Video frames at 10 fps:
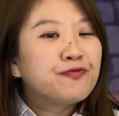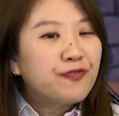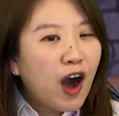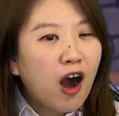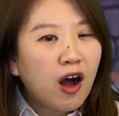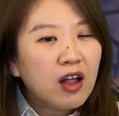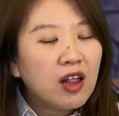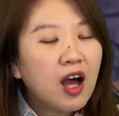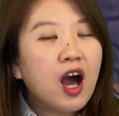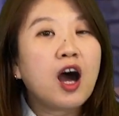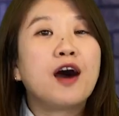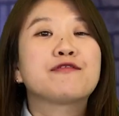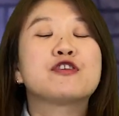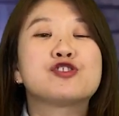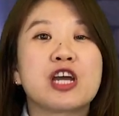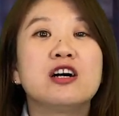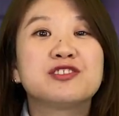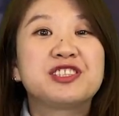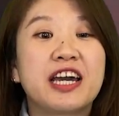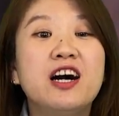fall off the jail
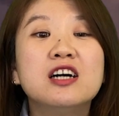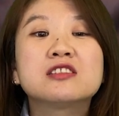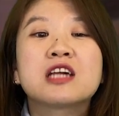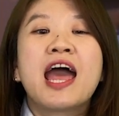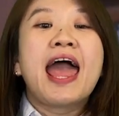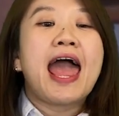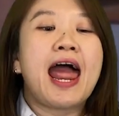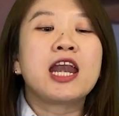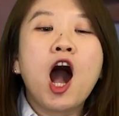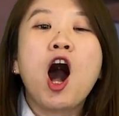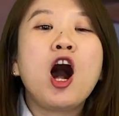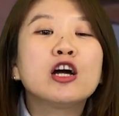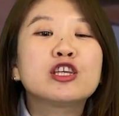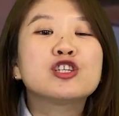cells and all